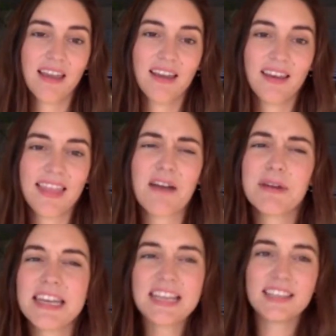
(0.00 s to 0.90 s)
That one
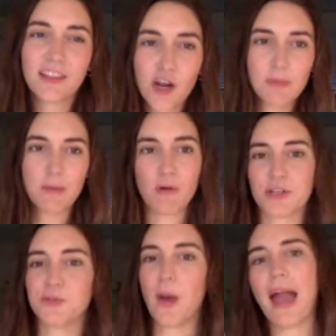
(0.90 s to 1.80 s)
needs a little bit more
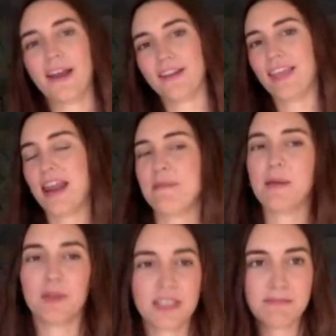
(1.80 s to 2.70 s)
swagger than I'm able
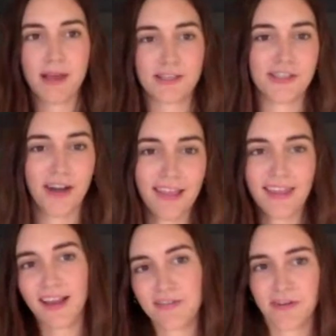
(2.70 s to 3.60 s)
to muster, I
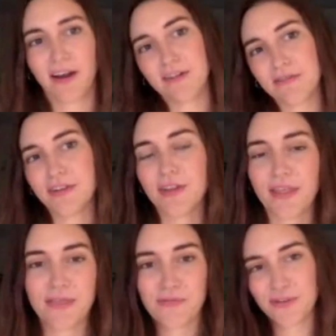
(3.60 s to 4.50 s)
think, for
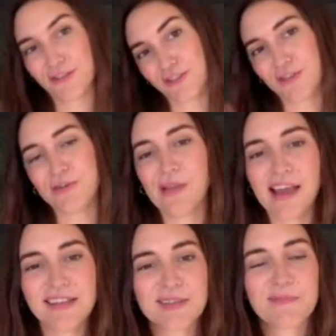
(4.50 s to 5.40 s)
just 2
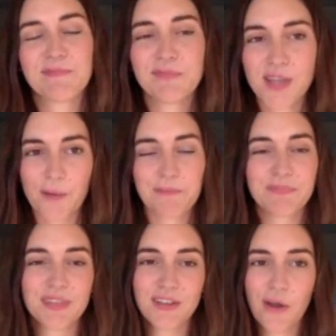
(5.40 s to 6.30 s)
lines. So
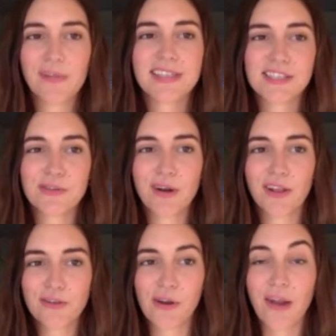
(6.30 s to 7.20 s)
go listen to it on your
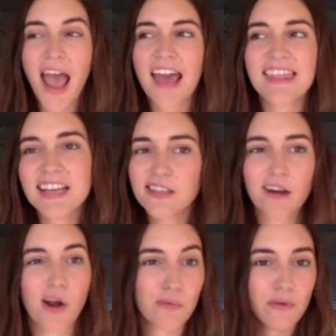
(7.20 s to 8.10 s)
own. I think it's on
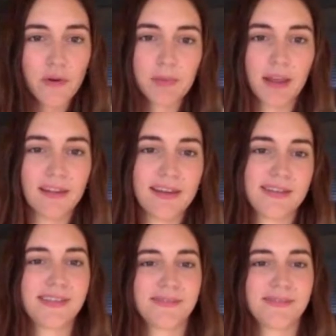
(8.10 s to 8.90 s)
our River playlist.